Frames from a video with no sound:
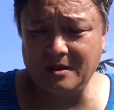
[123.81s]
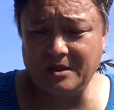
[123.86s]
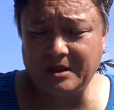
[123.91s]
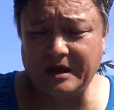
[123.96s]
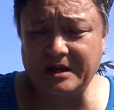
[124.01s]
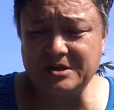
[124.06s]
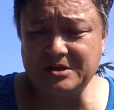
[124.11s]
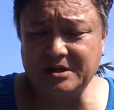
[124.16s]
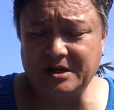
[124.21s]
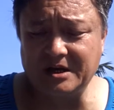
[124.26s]

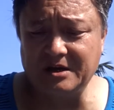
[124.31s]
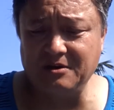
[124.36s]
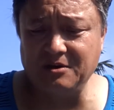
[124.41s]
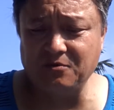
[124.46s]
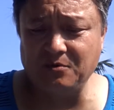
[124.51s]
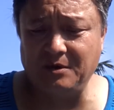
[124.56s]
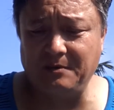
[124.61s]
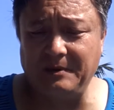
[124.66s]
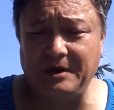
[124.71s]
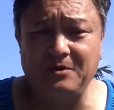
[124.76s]
that's kind of
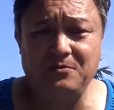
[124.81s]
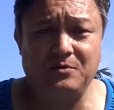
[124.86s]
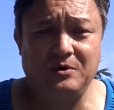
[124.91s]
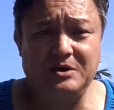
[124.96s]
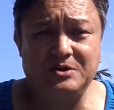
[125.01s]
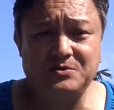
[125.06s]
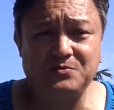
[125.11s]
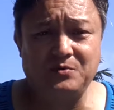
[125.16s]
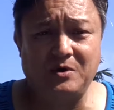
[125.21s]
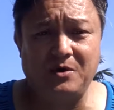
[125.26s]
the three main
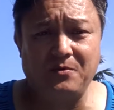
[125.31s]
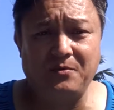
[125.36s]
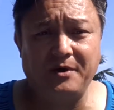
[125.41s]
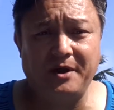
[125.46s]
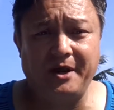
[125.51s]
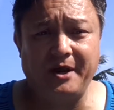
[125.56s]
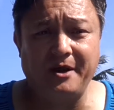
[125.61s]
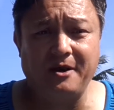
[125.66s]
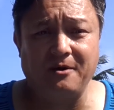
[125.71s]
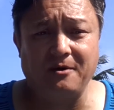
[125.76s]
reasons why
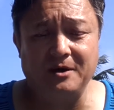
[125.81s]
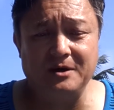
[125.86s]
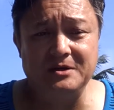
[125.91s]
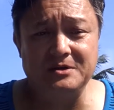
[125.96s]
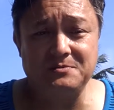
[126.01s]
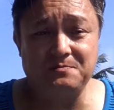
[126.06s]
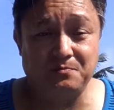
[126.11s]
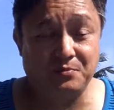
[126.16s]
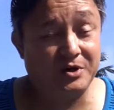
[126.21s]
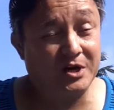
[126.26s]
we're here.
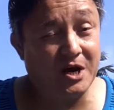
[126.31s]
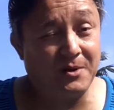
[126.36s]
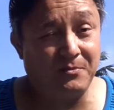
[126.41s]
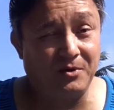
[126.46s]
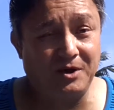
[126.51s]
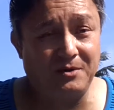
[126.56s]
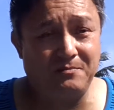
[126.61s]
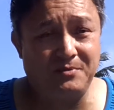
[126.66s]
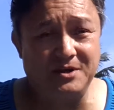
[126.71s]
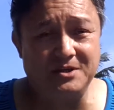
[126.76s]
Is
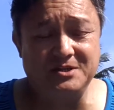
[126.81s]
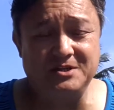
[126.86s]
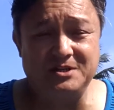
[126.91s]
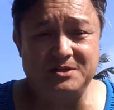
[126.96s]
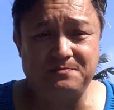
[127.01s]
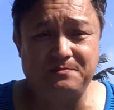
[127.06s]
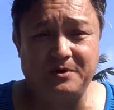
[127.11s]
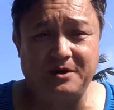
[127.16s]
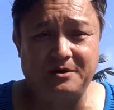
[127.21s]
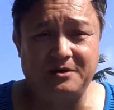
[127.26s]
predominantly
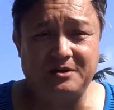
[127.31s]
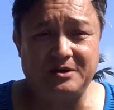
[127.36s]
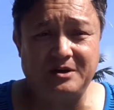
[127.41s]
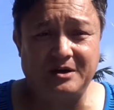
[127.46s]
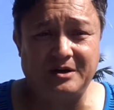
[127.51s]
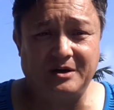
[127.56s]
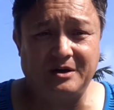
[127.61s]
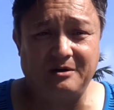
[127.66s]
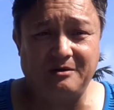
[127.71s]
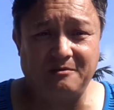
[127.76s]
business, but
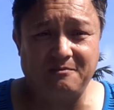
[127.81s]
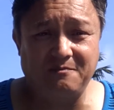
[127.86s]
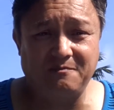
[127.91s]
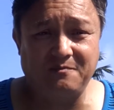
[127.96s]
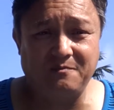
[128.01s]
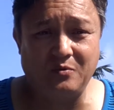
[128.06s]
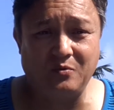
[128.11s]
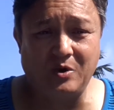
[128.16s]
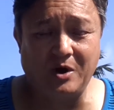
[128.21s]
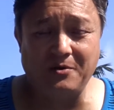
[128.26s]

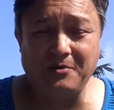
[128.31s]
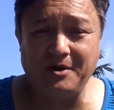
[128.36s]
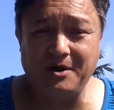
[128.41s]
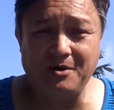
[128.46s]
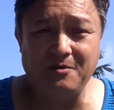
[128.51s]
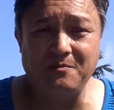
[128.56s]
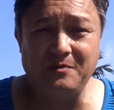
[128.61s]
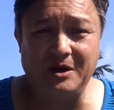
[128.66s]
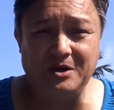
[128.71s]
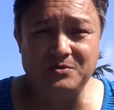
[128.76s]
while we're
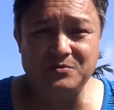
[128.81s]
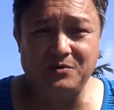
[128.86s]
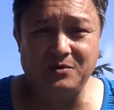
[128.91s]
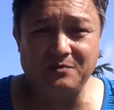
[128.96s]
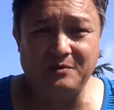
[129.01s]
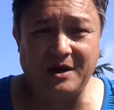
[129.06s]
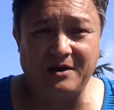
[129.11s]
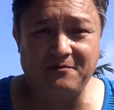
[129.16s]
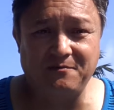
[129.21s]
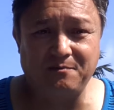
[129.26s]
here, maybe
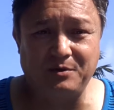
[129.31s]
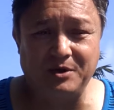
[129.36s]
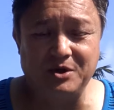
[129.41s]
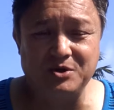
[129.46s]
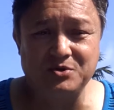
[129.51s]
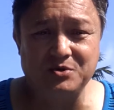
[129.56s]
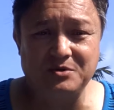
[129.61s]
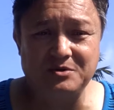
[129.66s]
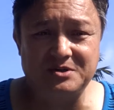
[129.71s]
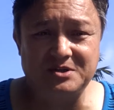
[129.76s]
we'll have
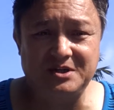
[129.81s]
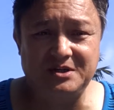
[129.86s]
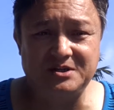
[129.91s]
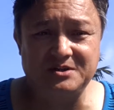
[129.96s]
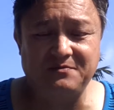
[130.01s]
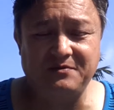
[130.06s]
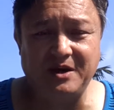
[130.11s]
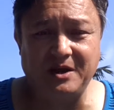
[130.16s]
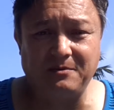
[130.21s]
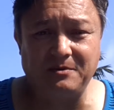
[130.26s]
pleasure and see
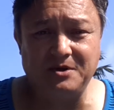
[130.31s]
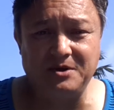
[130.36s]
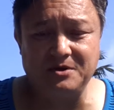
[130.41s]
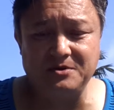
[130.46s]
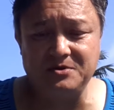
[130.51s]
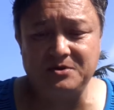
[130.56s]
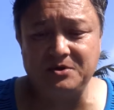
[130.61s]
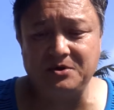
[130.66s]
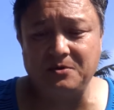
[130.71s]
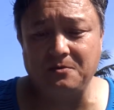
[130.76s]
some family
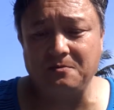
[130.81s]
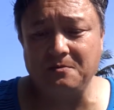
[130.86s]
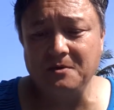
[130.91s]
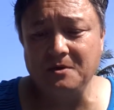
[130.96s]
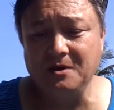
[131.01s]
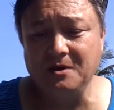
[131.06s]
here too.